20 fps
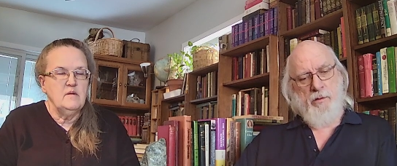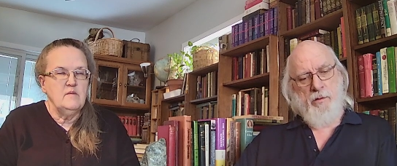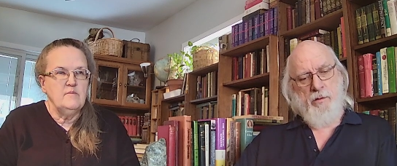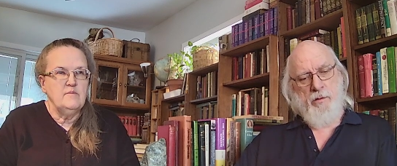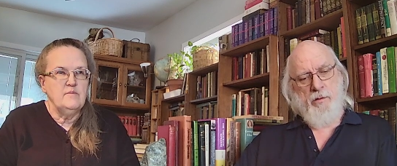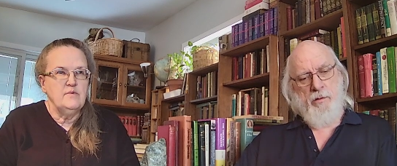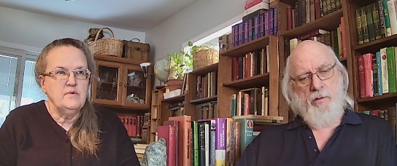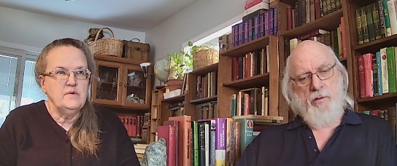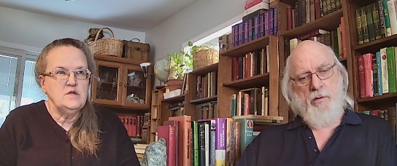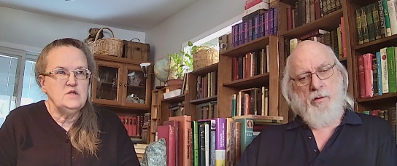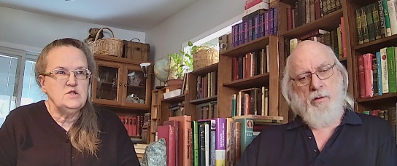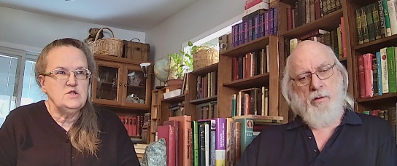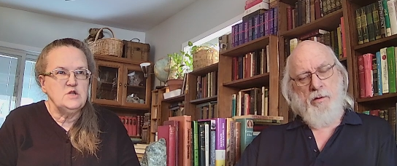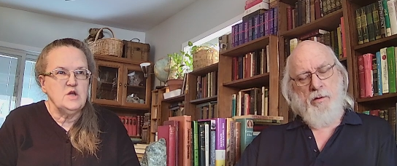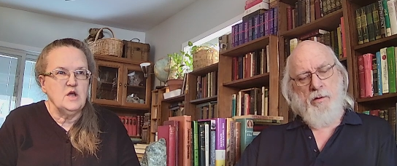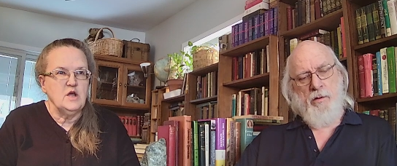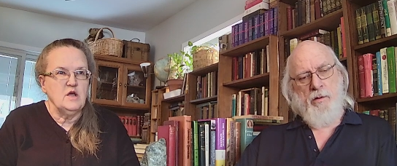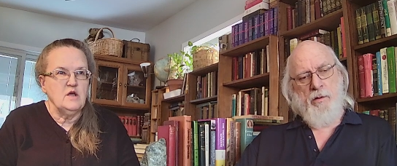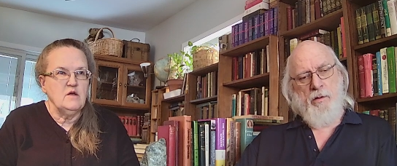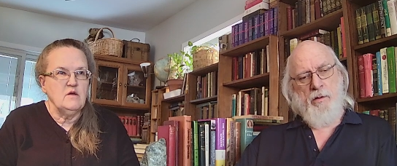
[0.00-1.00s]

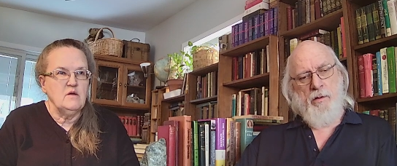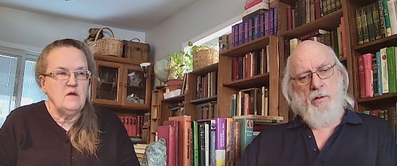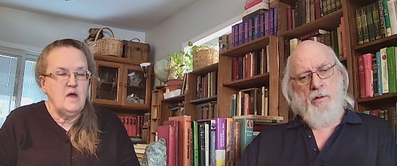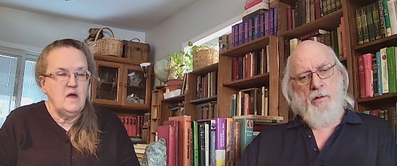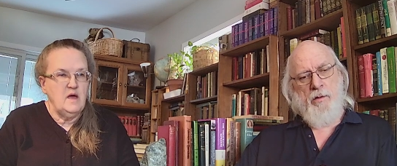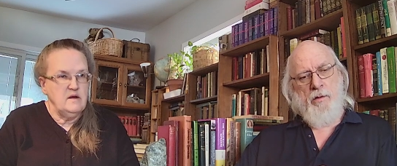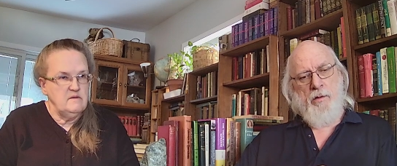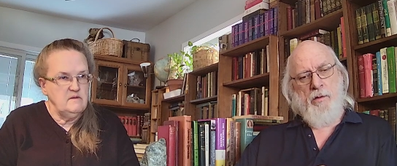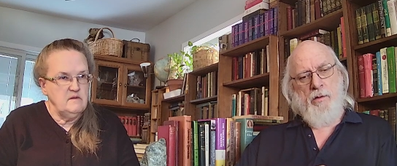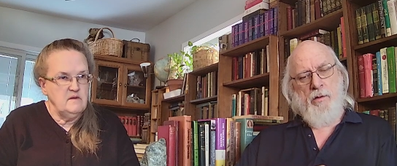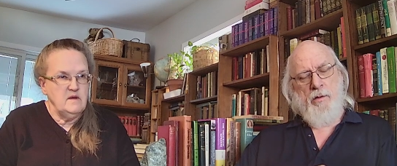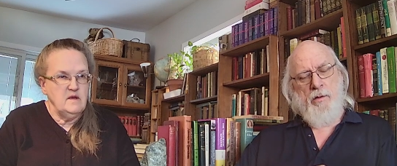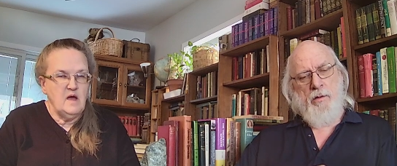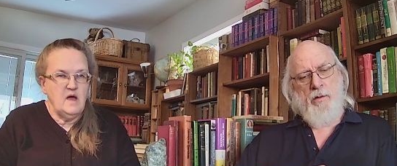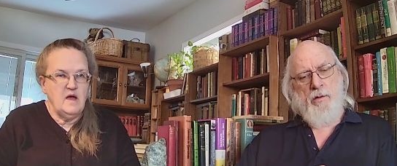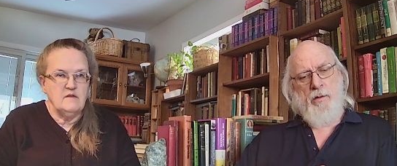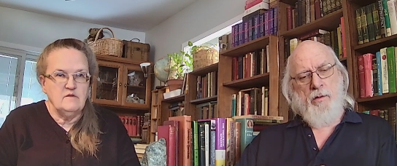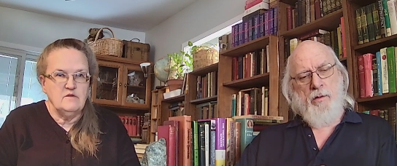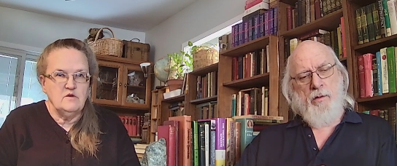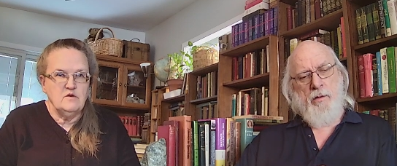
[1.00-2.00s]
Speaker 1: preaching, and
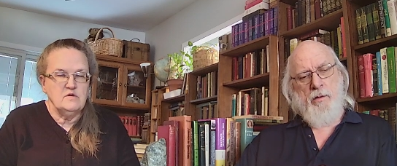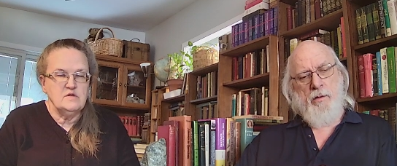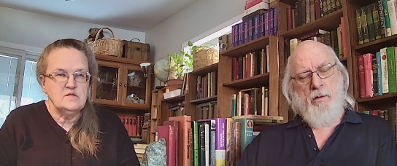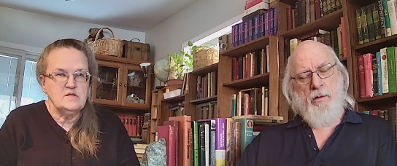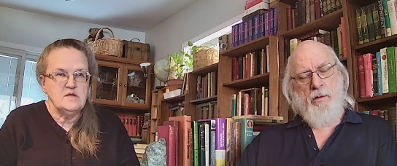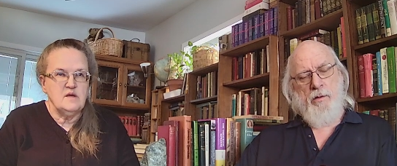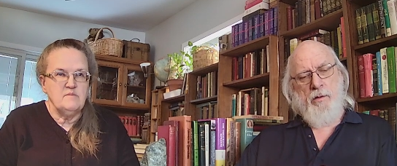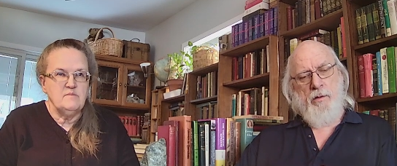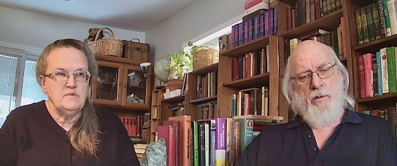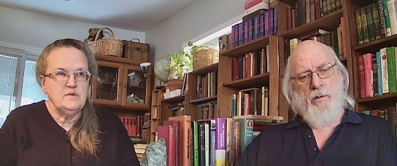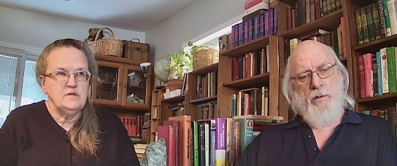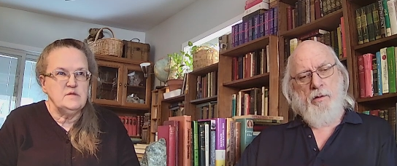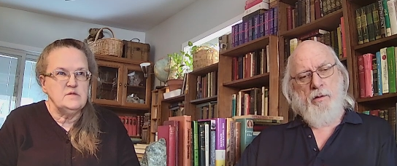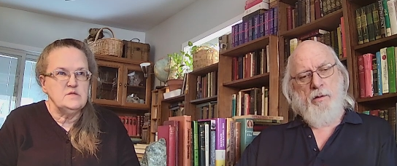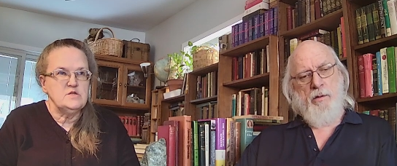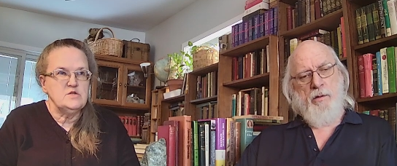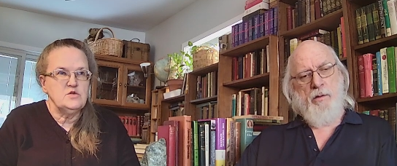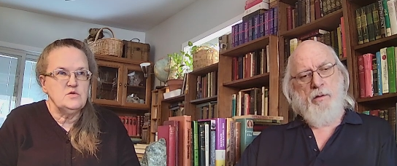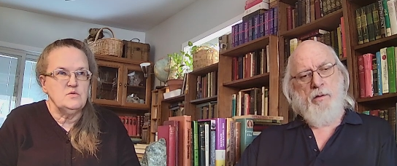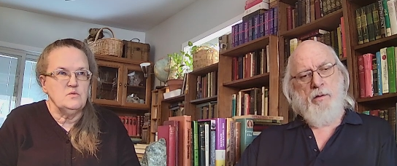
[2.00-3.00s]
at their assemblies
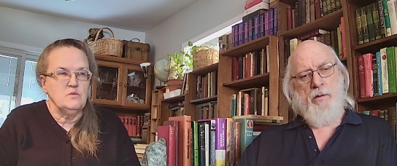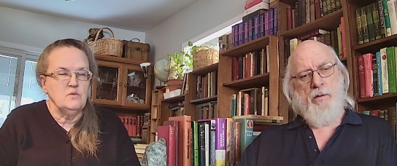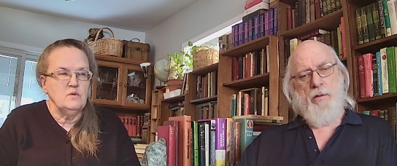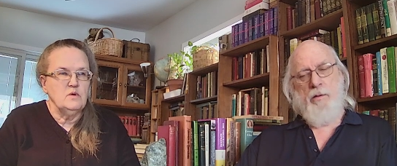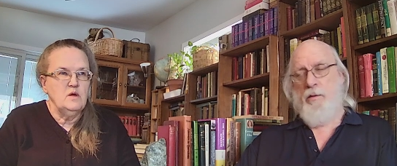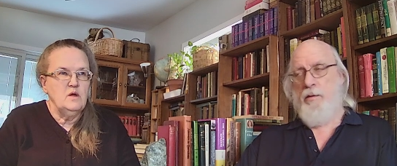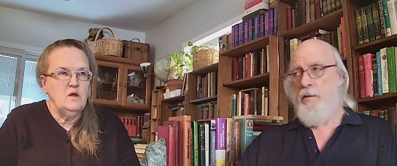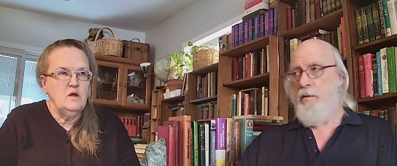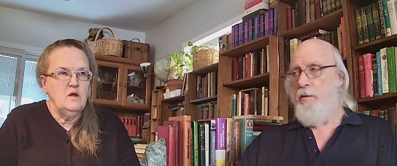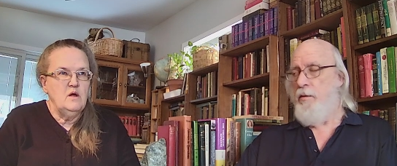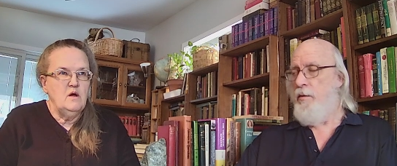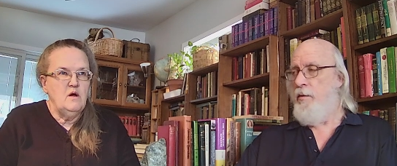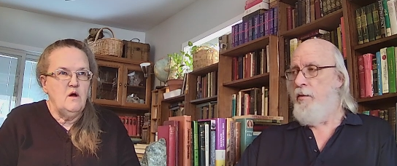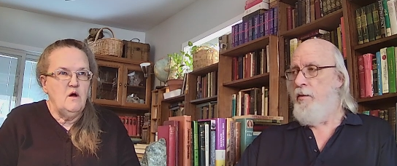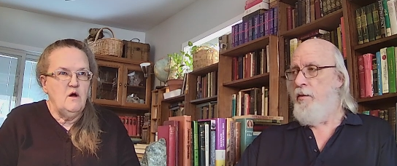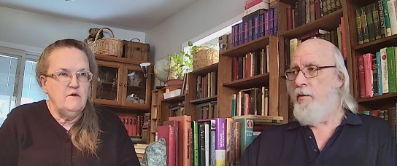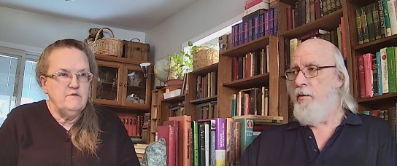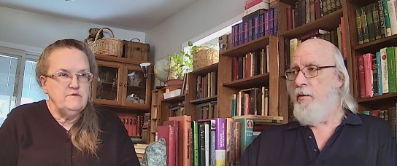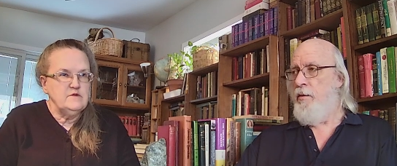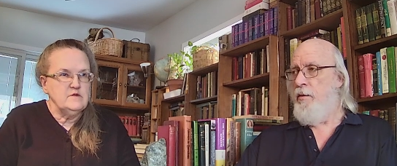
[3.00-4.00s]
too,
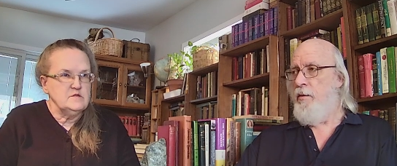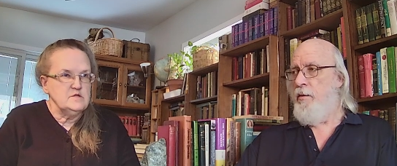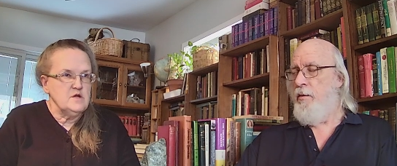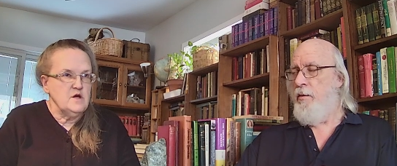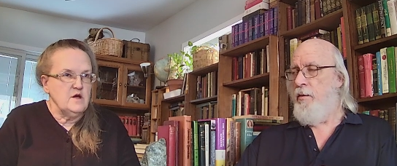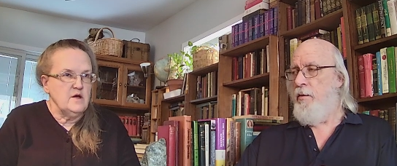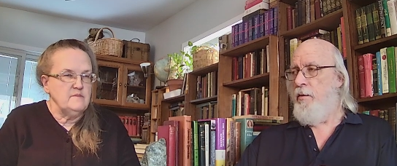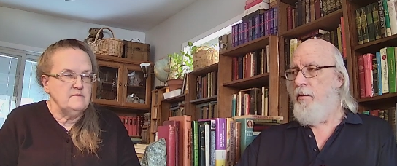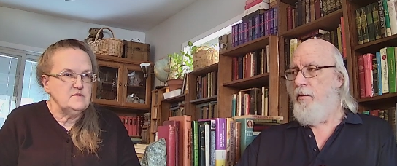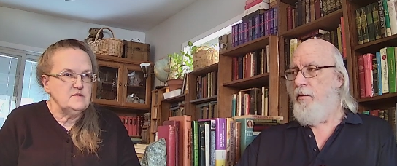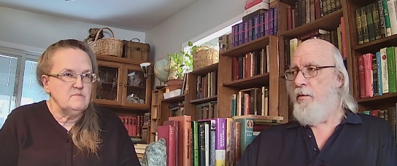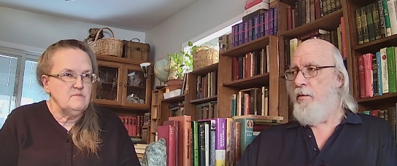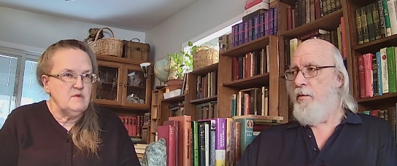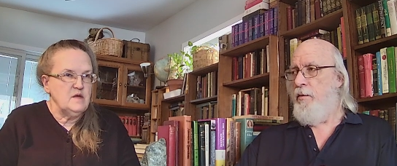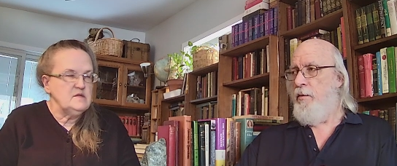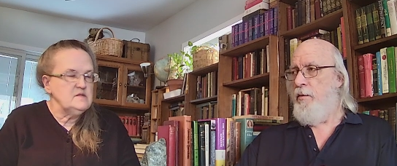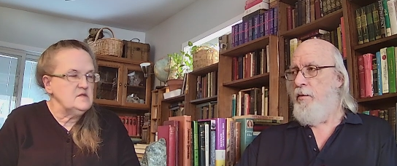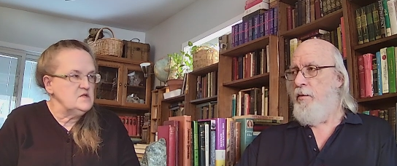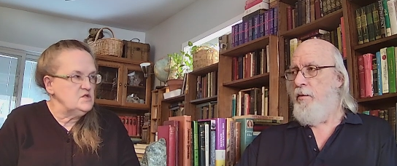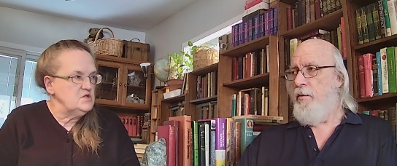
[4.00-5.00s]
oftentimes the
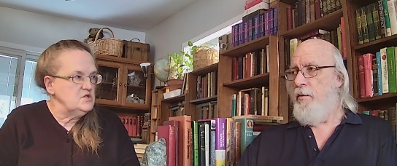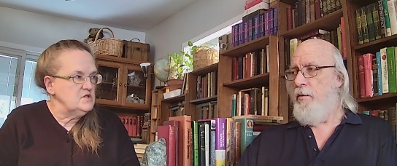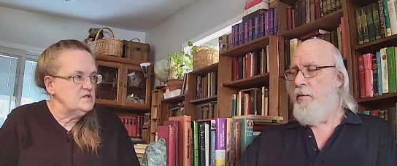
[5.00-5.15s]
message is